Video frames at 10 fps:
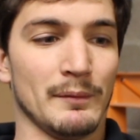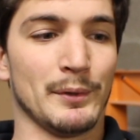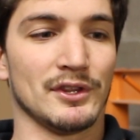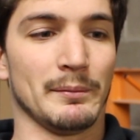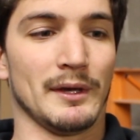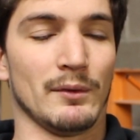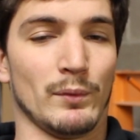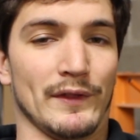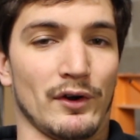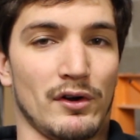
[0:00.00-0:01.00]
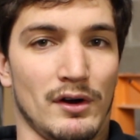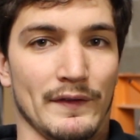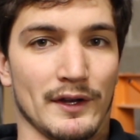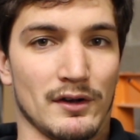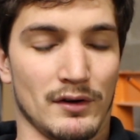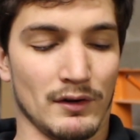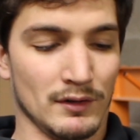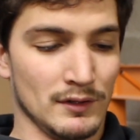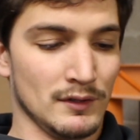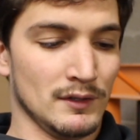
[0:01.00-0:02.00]
and put them in when they're on the car.
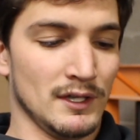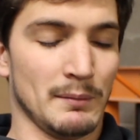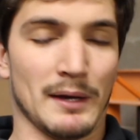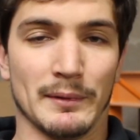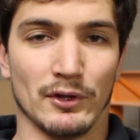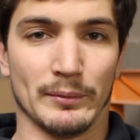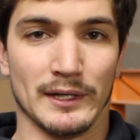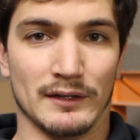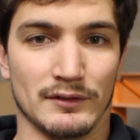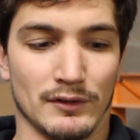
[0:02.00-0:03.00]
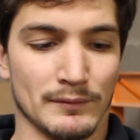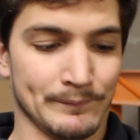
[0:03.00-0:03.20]
It might be a little bit easier.